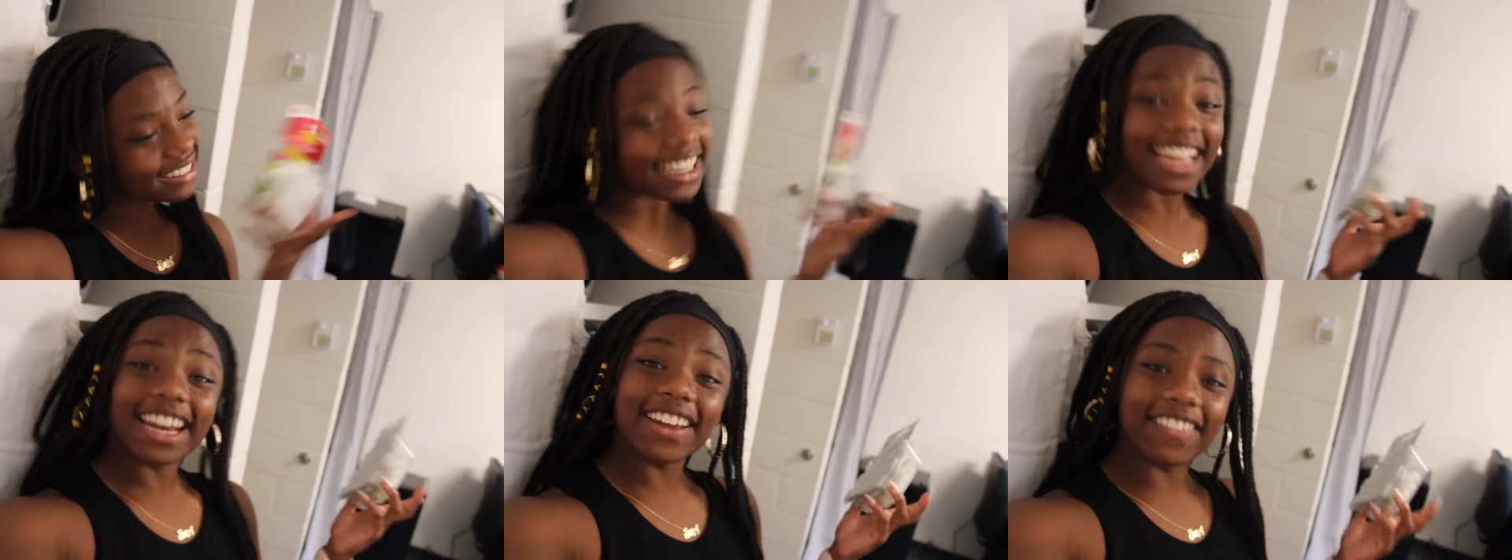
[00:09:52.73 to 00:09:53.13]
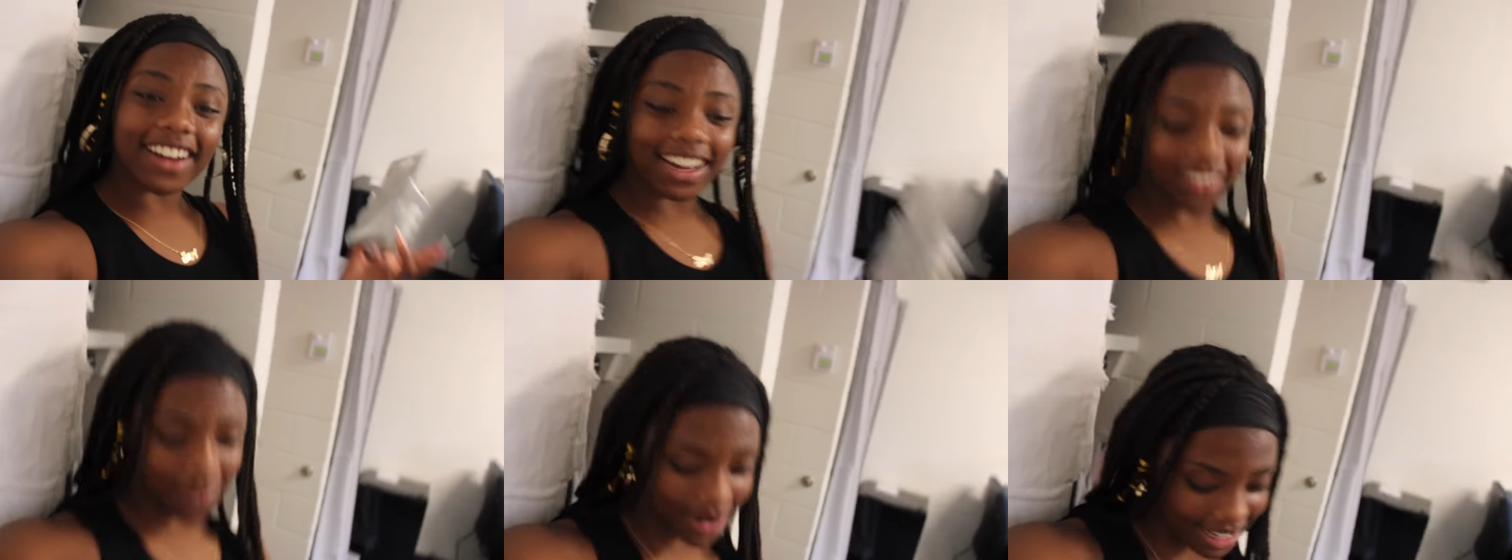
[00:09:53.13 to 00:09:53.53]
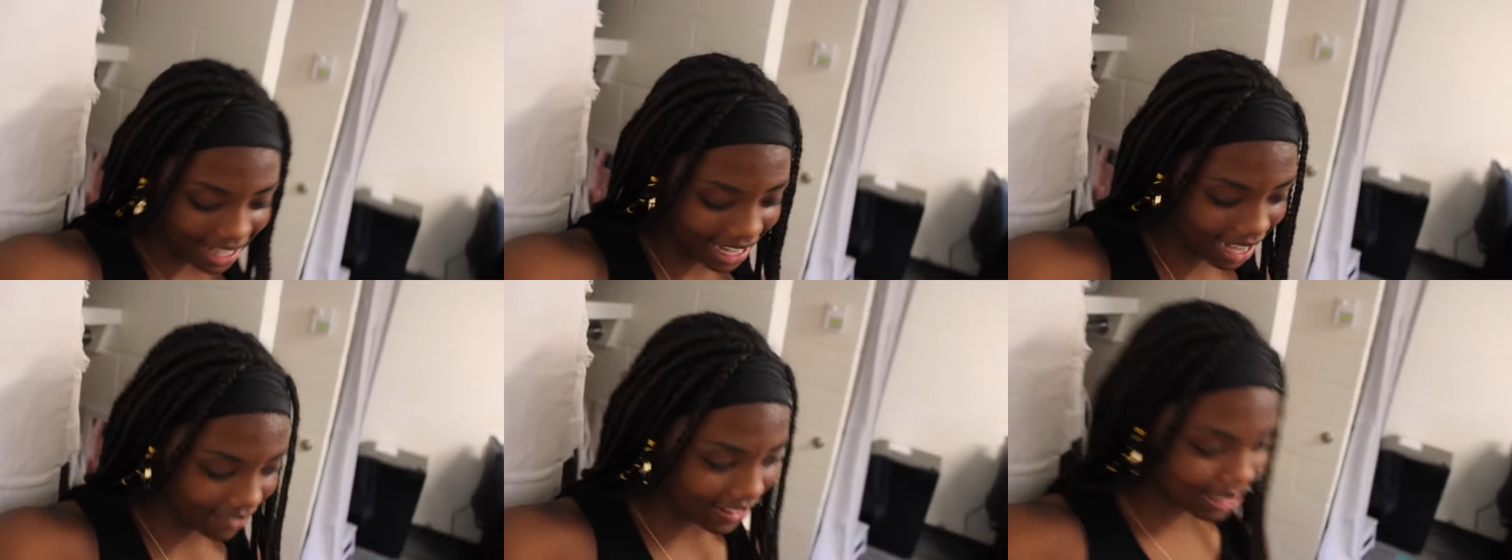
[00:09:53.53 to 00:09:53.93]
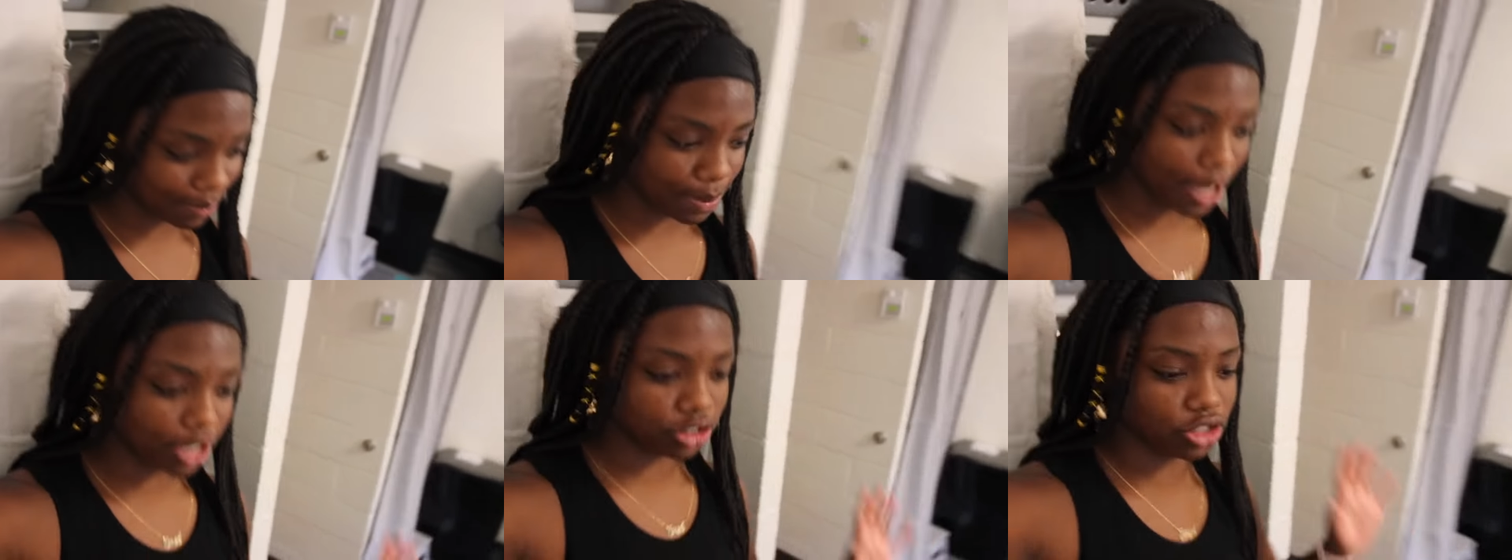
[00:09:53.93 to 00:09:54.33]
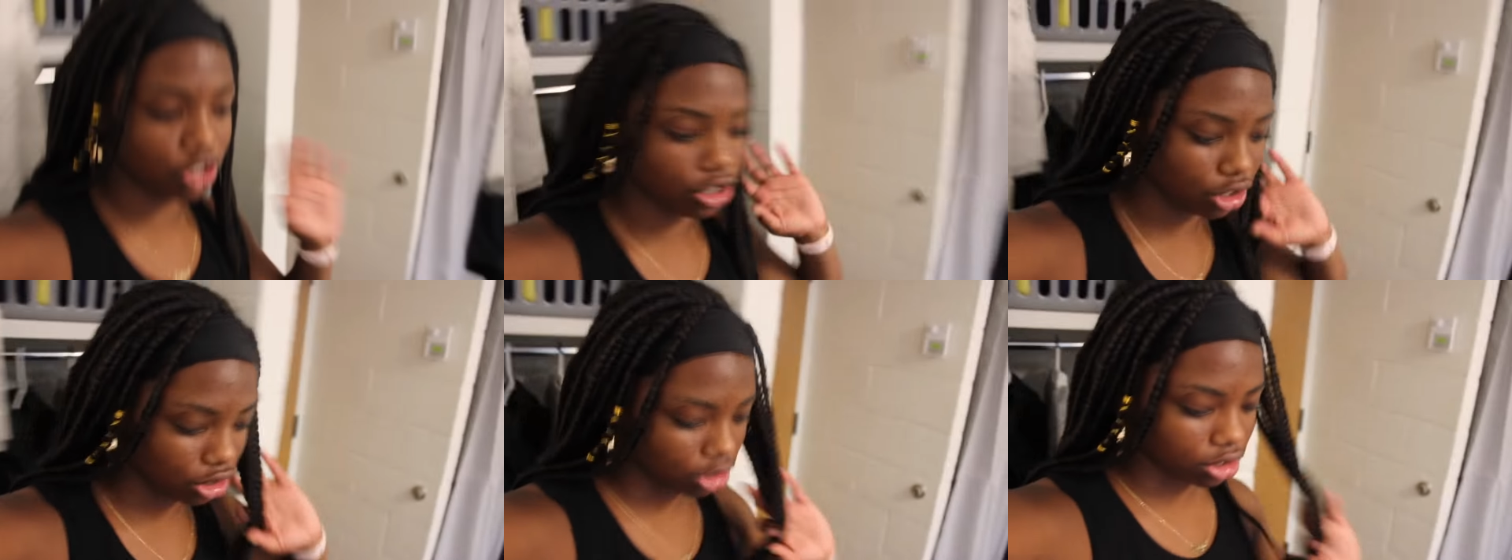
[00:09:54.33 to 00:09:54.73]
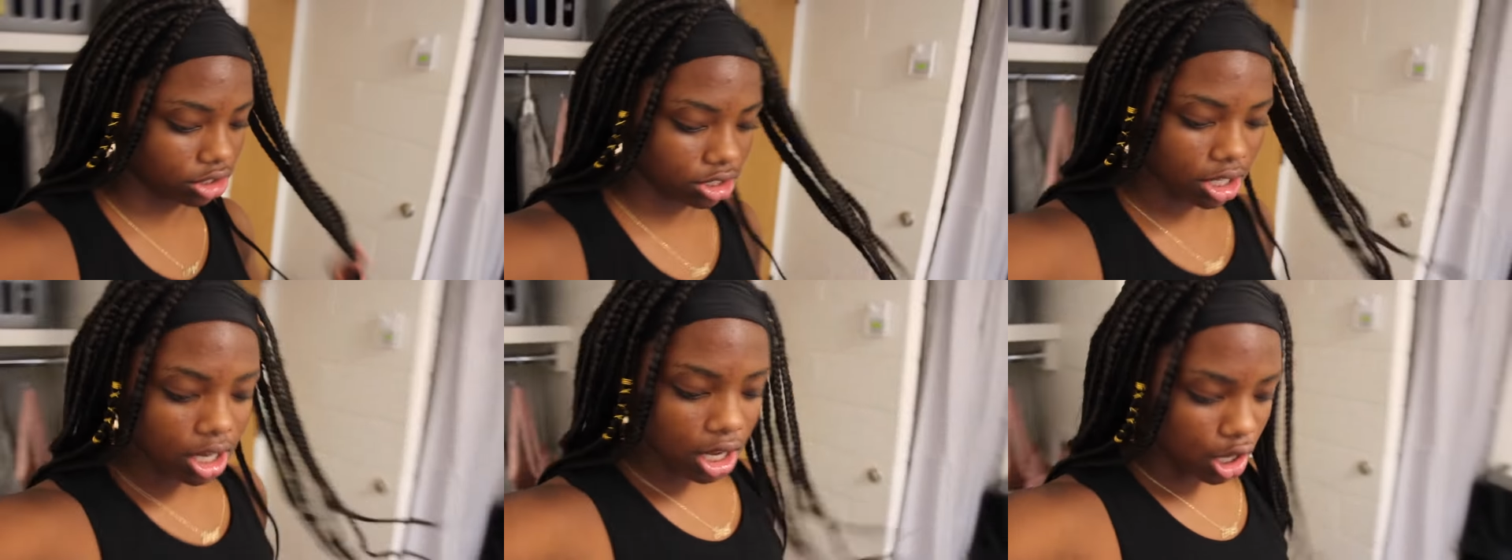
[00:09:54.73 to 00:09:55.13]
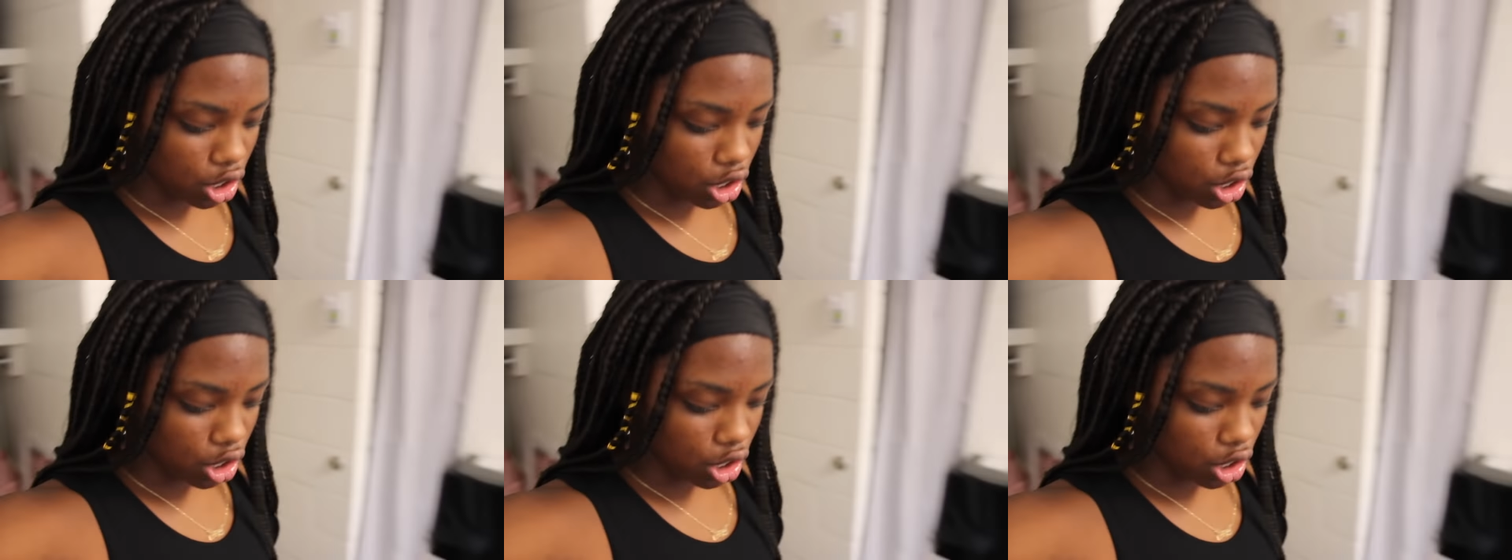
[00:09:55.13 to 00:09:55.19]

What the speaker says: Anyways, we're about to hang up these pictures.